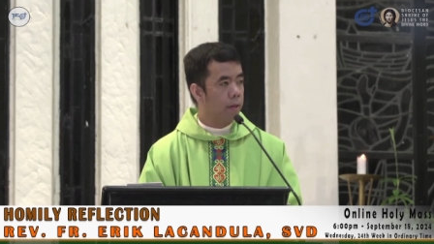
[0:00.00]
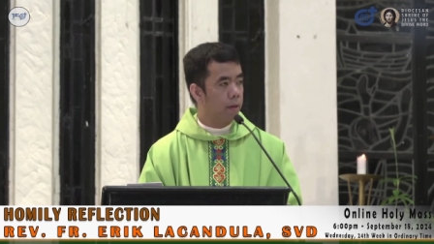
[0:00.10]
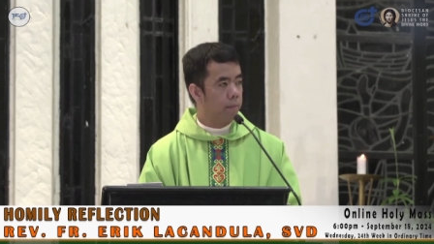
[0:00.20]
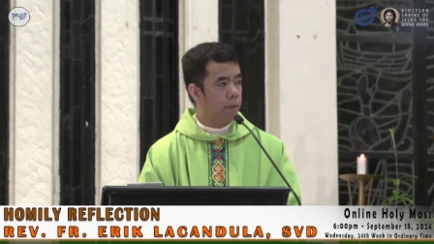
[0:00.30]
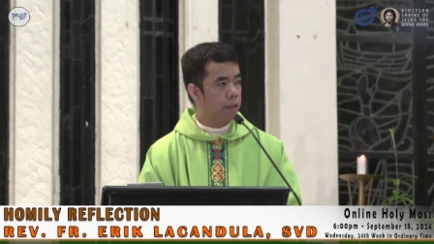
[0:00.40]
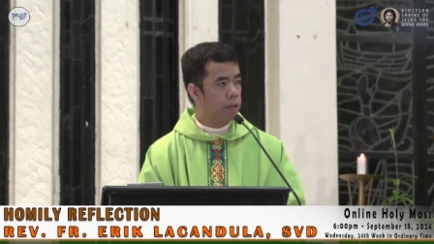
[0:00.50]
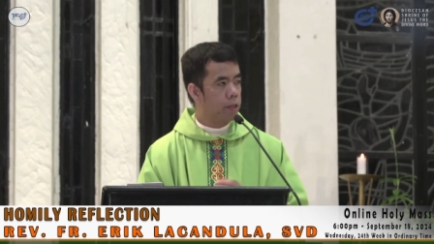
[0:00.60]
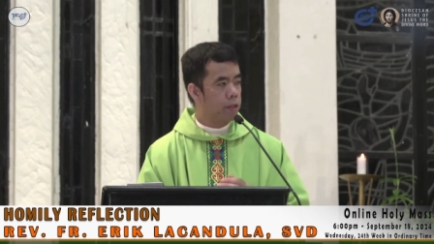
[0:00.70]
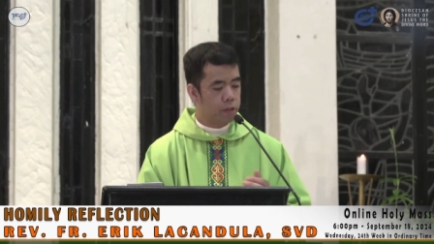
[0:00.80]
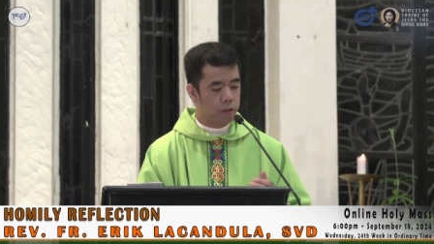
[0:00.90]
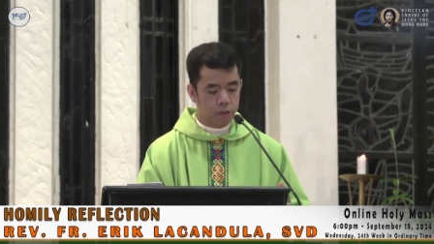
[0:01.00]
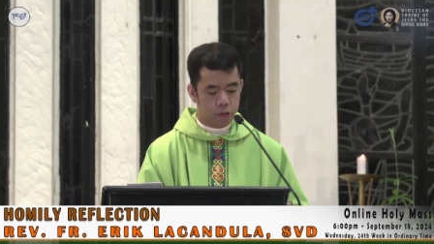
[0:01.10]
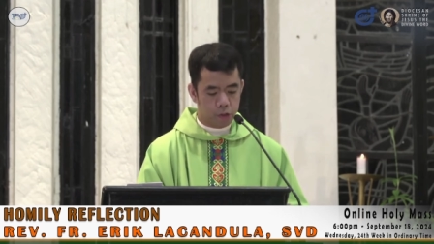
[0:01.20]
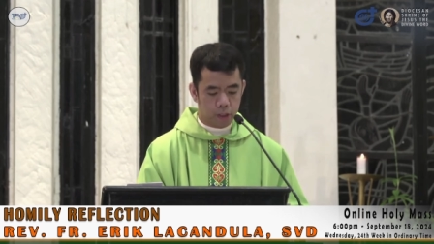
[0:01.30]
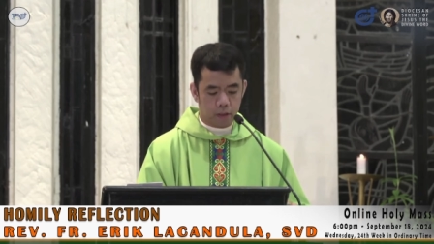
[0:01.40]
Brothers and
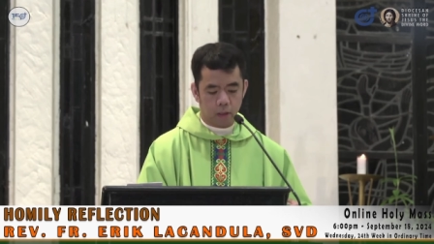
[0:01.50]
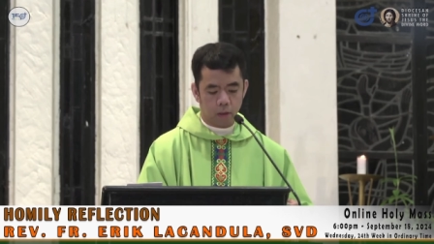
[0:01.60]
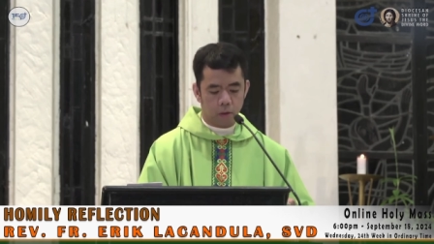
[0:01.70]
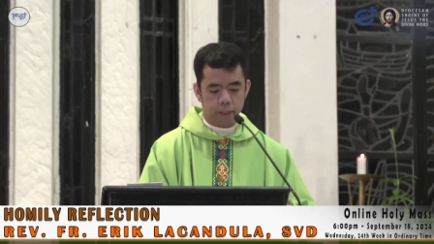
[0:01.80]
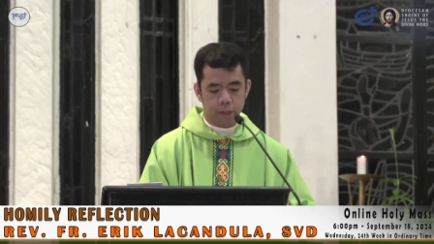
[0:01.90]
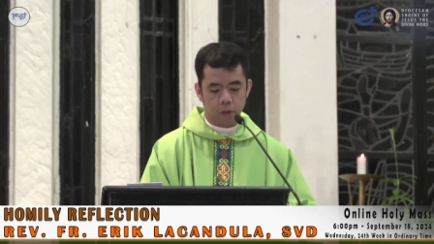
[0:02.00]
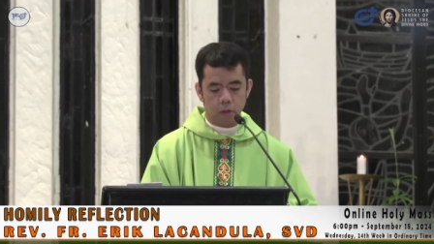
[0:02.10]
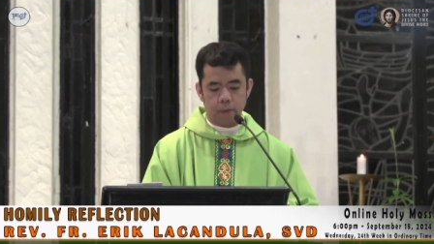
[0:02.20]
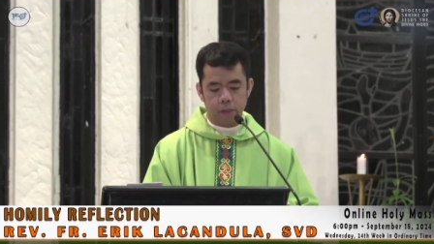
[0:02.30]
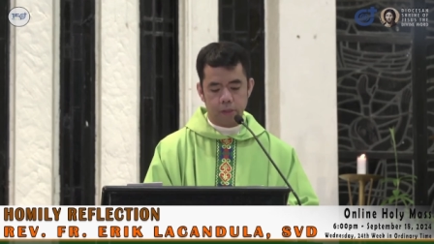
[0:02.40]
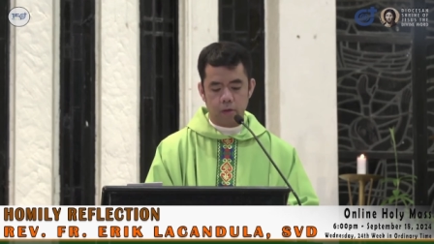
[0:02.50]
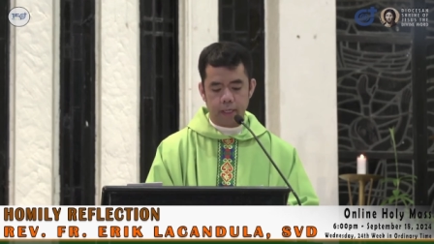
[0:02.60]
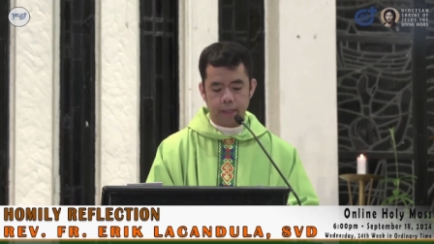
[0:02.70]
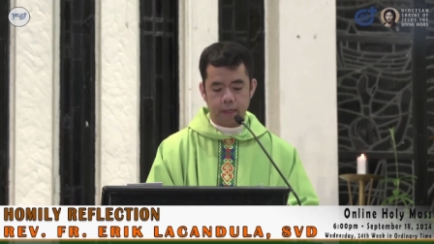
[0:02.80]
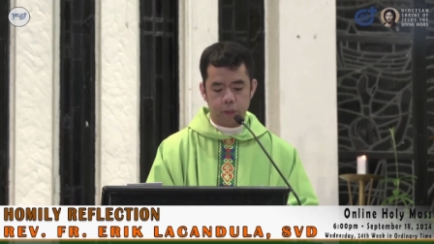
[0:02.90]
sisters, the Lord is always
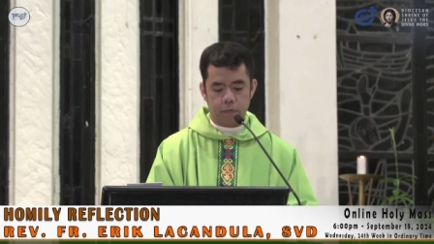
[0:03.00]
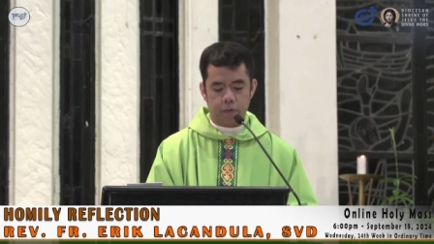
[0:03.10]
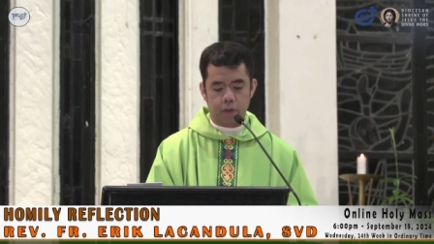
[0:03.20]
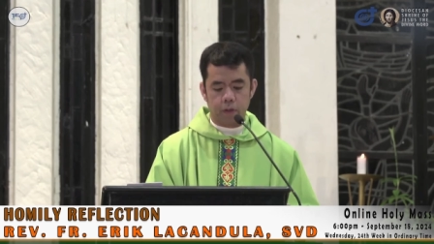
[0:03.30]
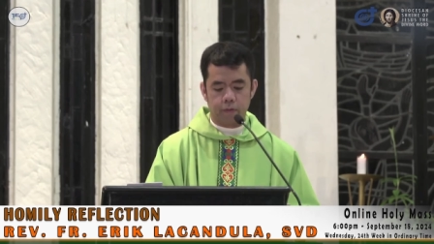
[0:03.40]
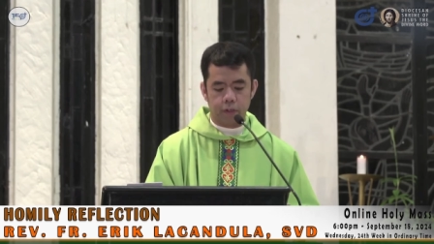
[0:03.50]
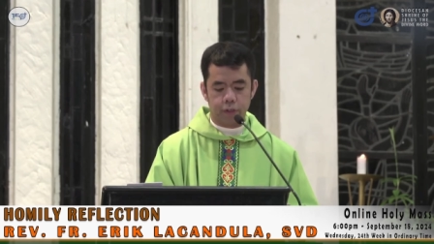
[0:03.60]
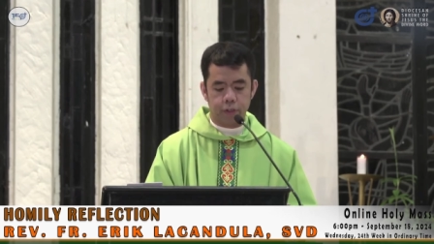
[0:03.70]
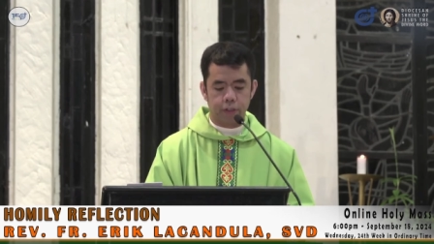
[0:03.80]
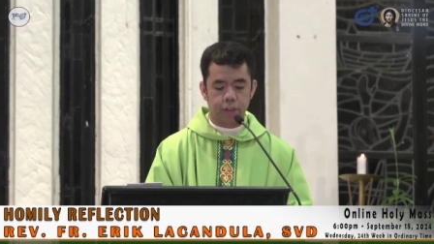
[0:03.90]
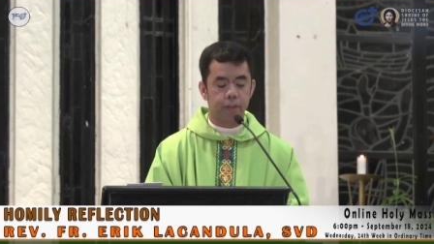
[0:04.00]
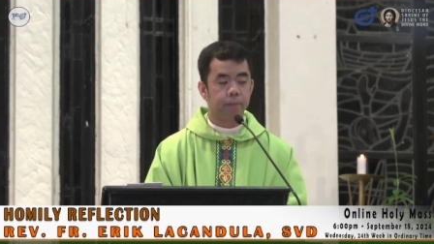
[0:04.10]
calling us for conversion,